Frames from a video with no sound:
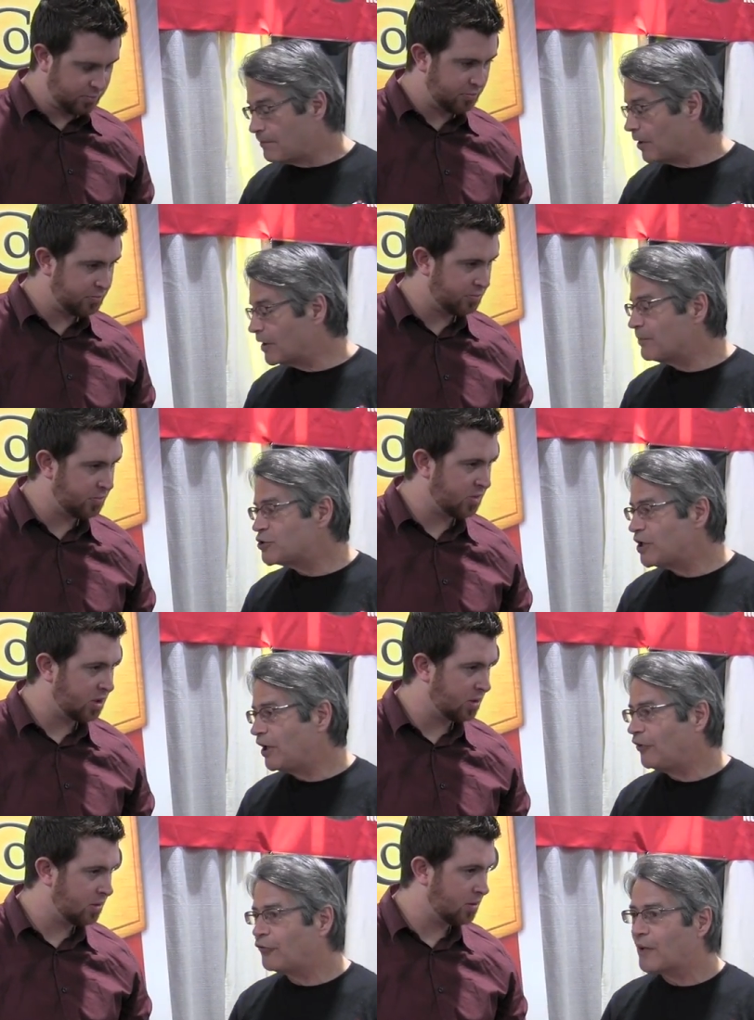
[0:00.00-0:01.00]
Speaker 1: milling
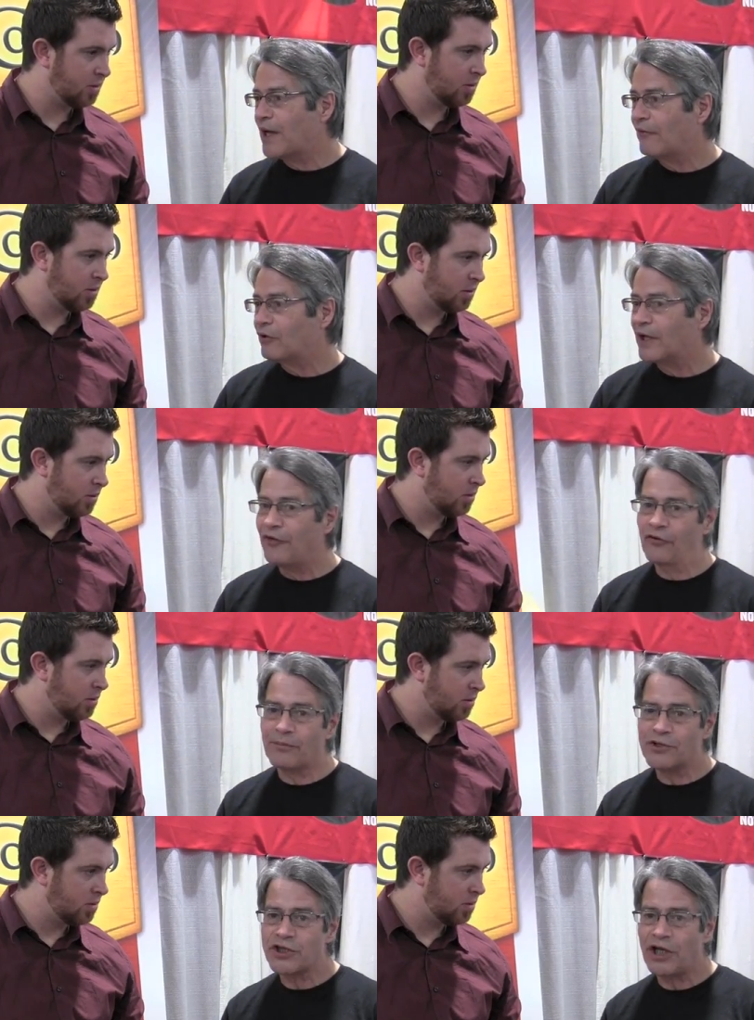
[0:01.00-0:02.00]
machines, we have a laser
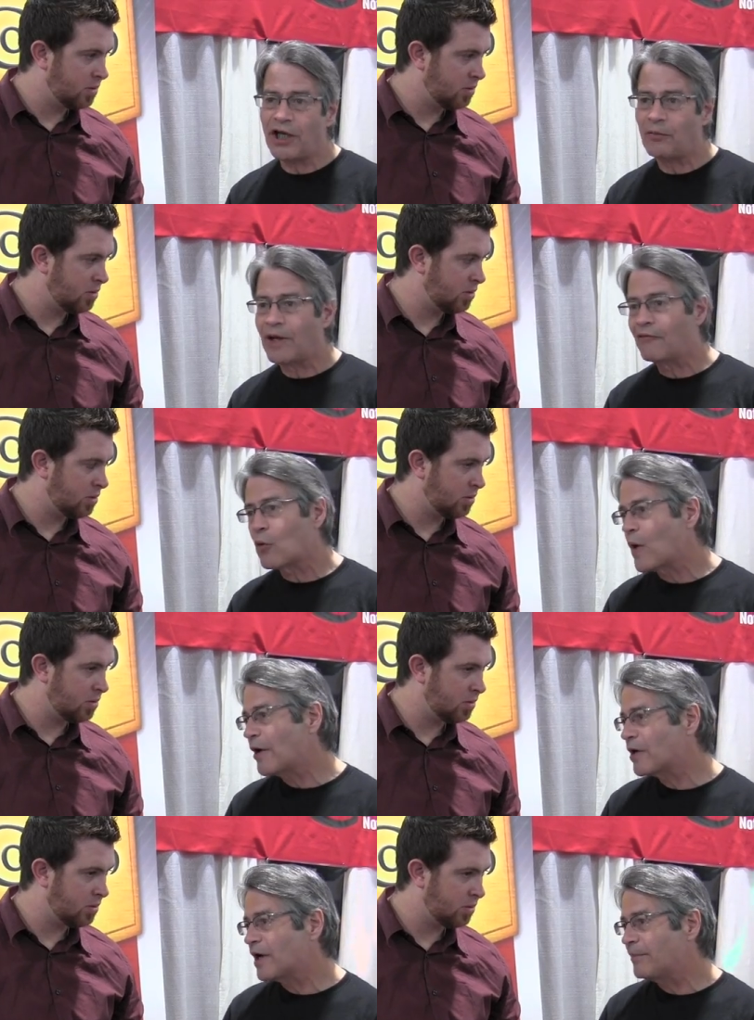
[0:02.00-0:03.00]
machine, we have a
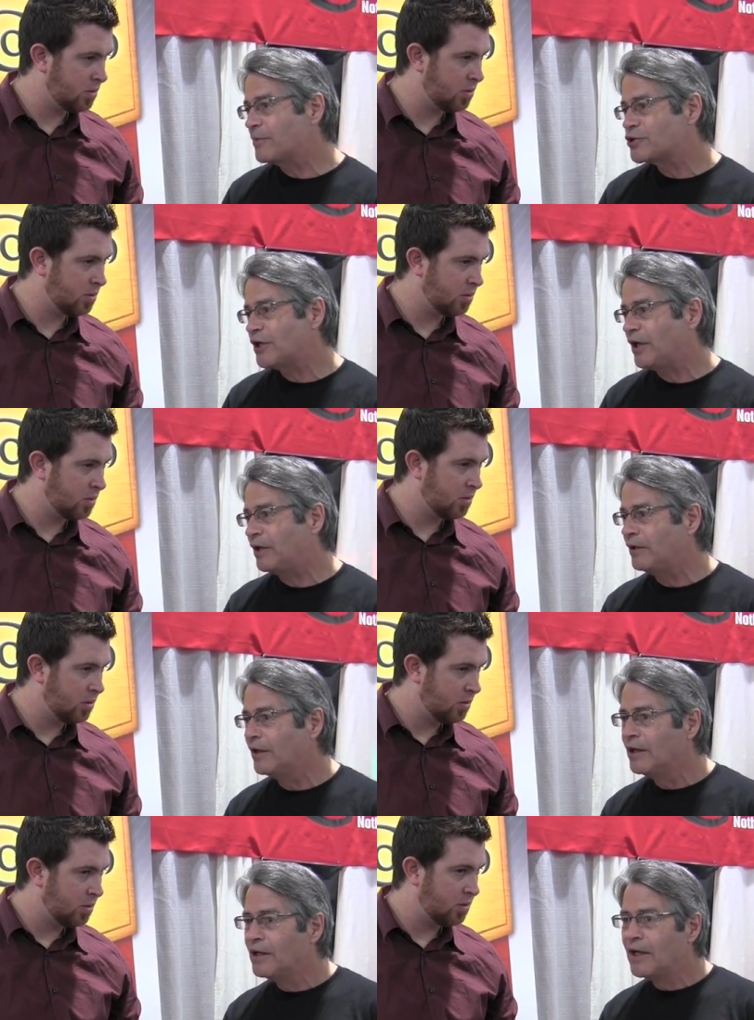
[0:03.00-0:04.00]
wire cut machine,
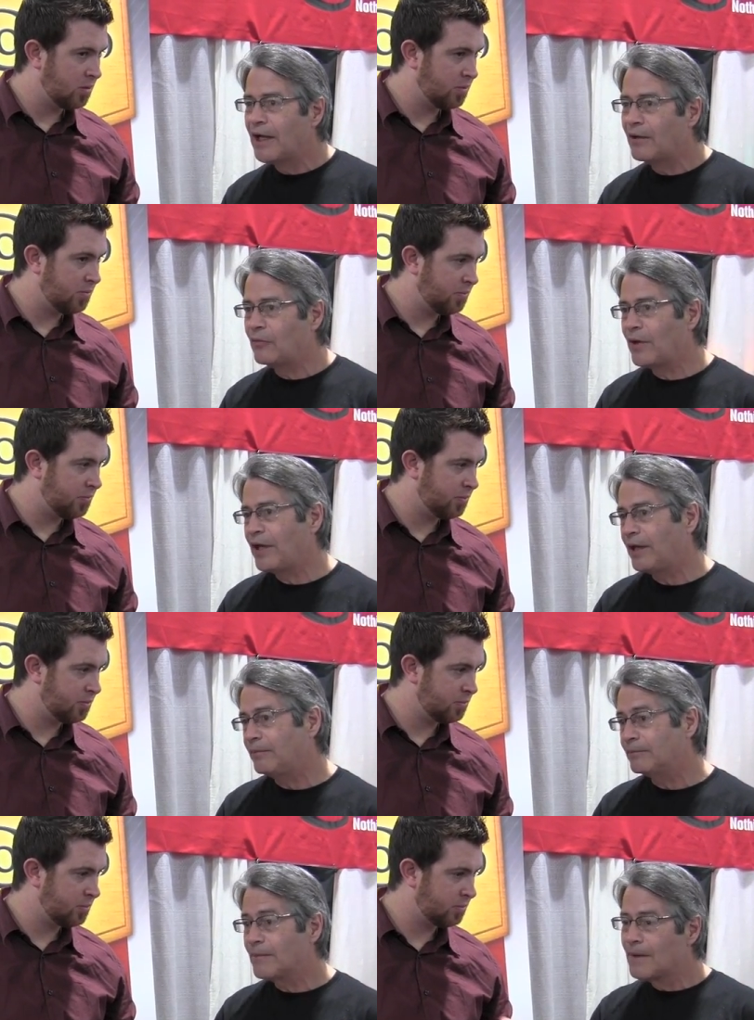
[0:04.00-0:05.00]
and we
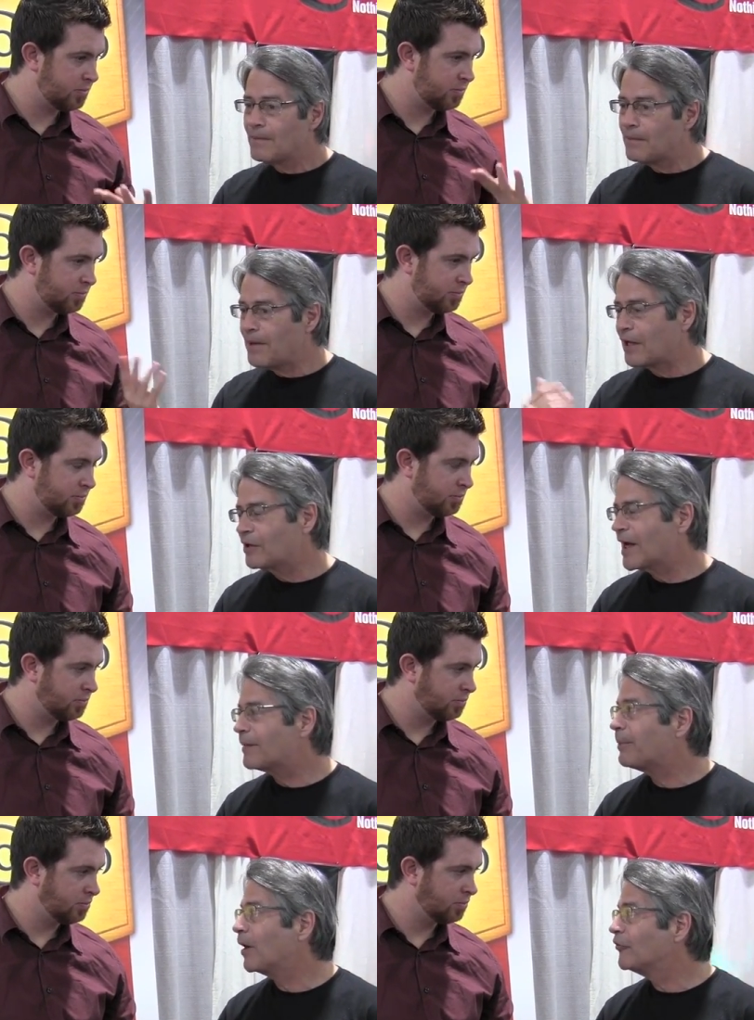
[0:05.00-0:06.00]
make a lot of
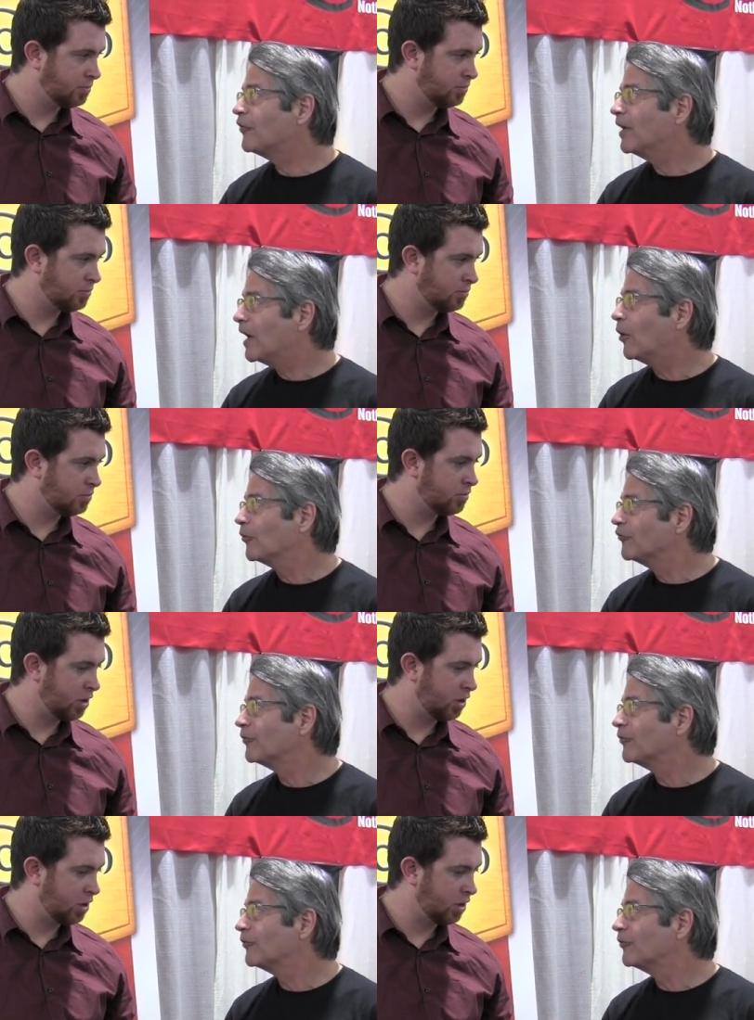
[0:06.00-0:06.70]
parts in house.